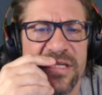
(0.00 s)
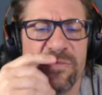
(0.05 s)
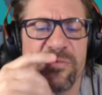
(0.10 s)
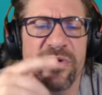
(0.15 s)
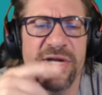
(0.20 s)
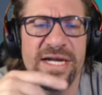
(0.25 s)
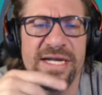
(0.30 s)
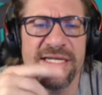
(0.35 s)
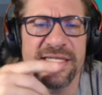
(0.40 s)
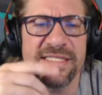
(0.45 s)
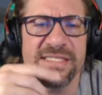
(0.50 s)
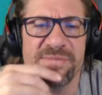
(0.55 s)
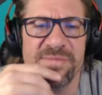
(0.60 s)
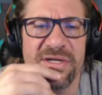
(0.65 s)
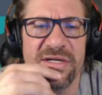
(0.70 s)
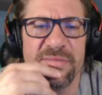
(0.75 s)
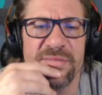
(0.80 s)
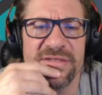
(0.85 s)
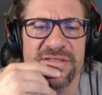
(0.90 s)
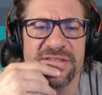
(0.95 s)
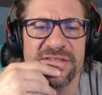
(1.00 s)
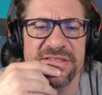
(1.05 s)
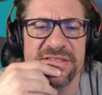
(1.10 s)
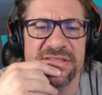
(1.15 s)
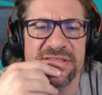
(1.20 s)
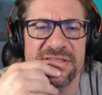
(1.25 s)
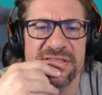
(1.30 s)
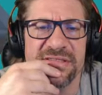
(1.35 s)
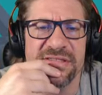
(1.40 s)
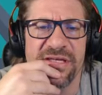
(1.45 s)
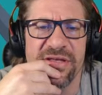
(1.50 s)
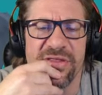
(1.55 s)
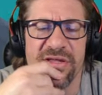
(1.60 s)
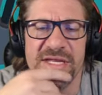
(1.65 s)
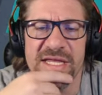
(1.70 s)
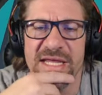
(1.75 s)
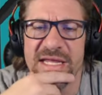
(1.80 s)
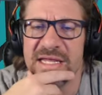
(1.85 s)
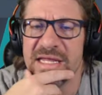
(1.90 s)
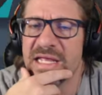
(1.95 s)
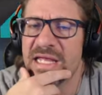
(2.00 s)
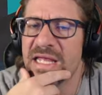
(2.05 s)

brain experiments the other day,